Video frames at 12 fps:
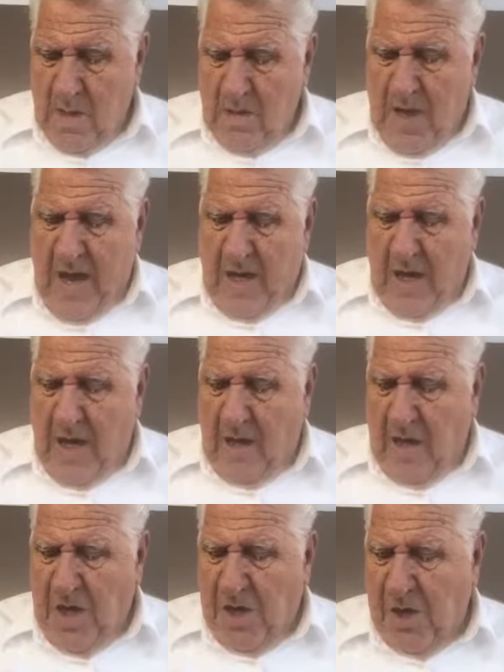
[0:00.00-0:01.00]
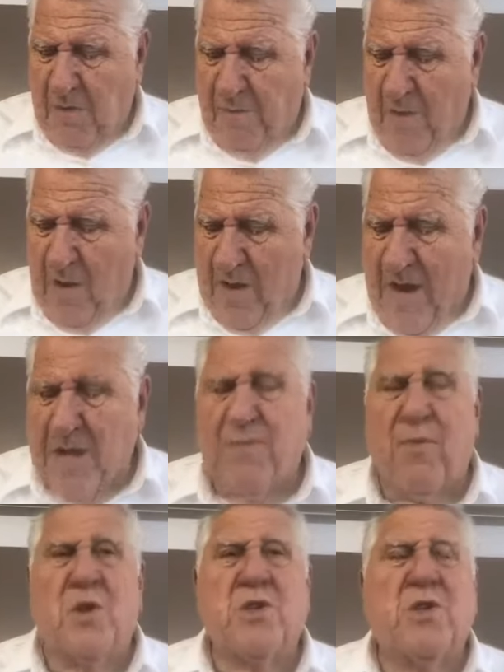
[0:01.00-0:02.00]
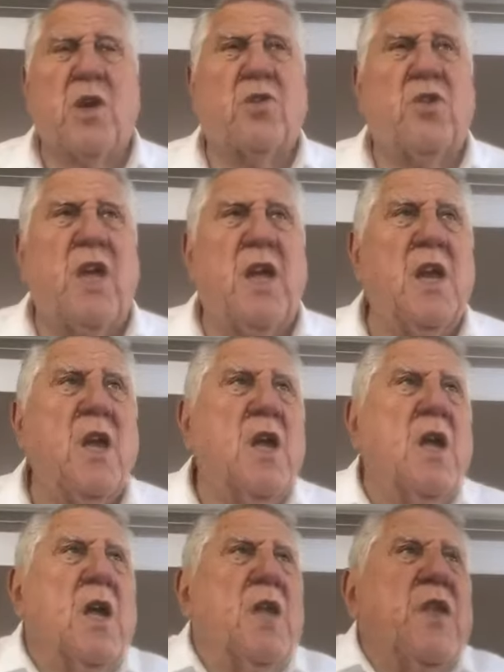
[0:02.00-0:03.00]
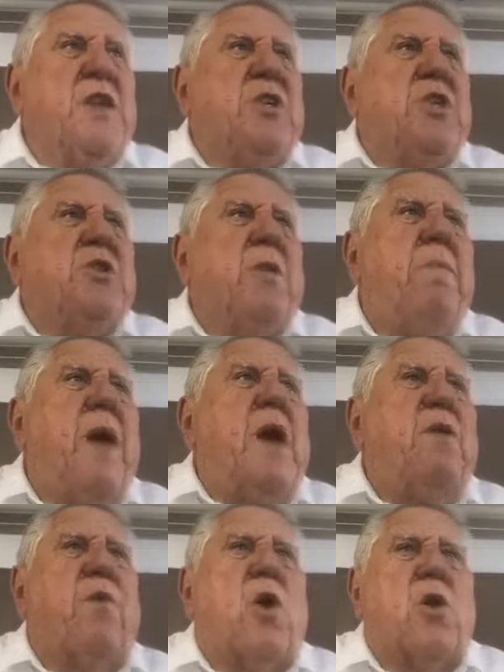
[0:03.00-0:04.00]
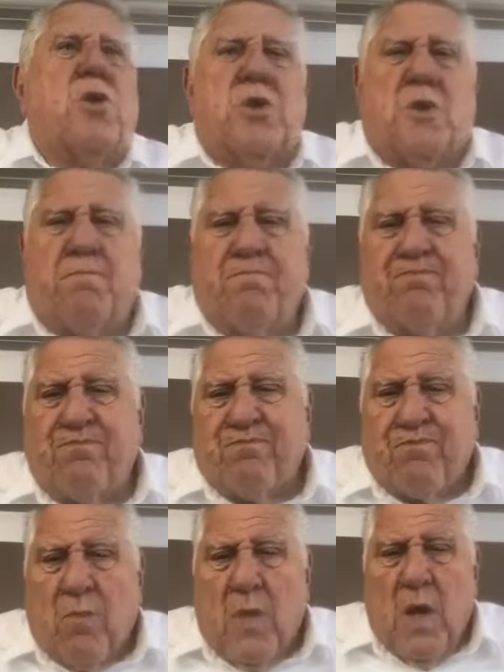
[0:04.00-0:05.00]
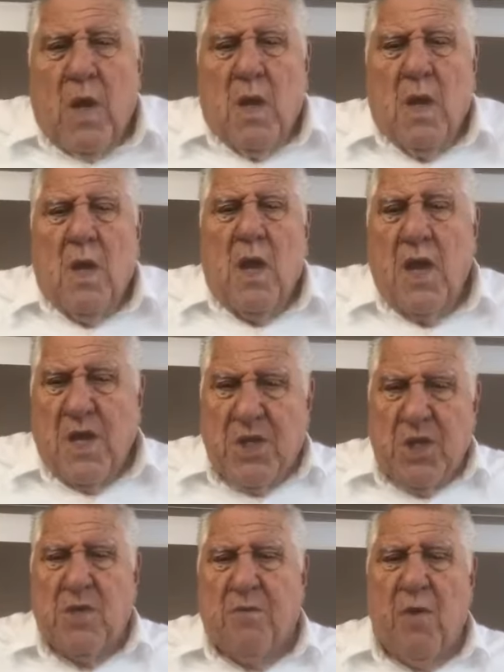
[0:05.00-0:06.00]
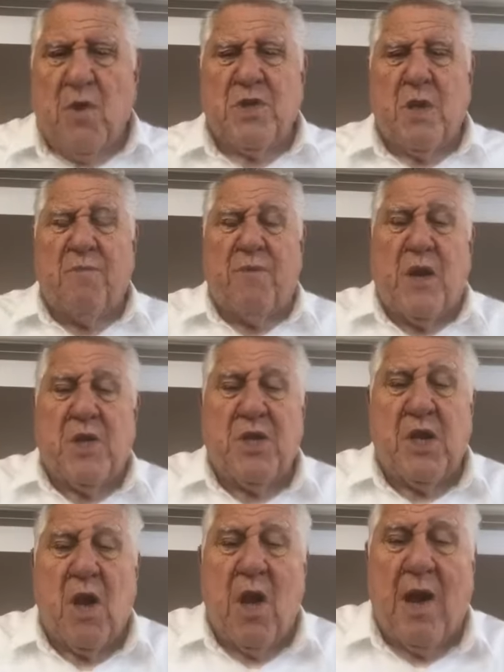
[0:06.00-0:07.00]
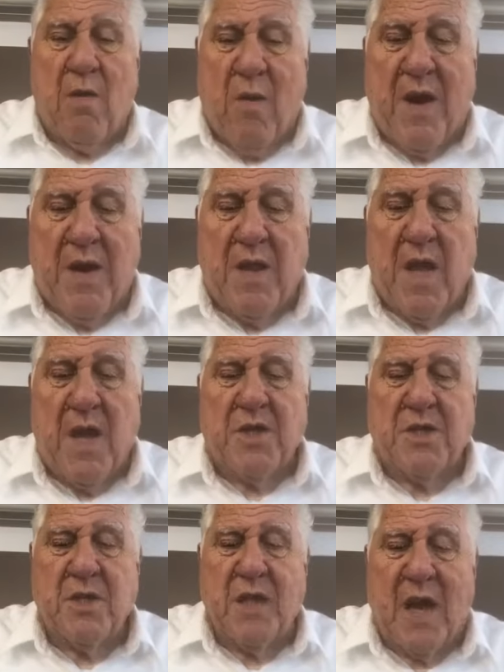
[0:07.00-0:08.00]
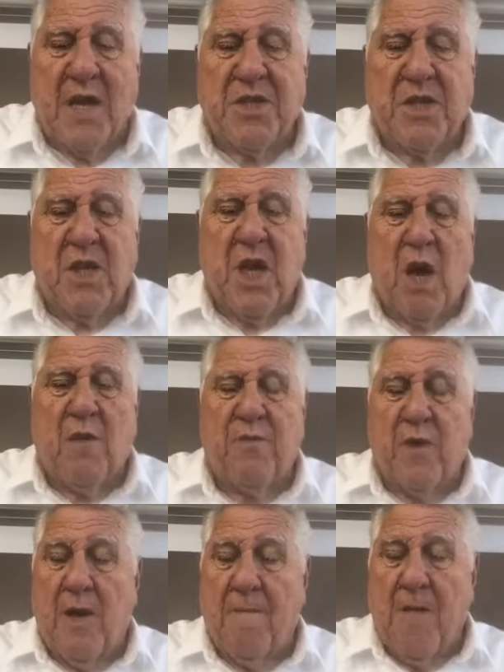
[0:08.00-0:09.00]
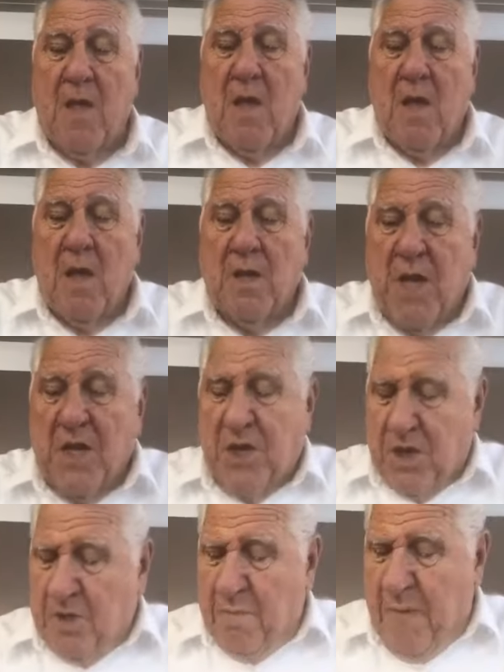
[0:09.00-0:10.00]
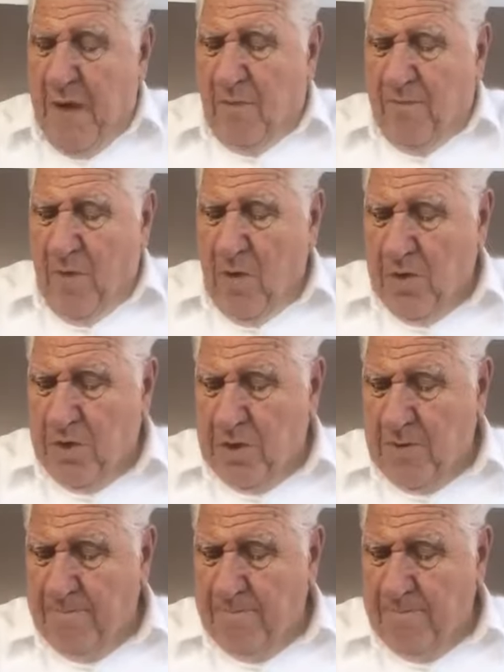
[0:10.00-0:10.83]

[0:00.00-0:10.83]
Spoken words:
Take heed lest you fall. Now this verse 13, this is the big verse, and this is the verse I'm finishing on. I read to this. Now listen carefully. This is the big verse.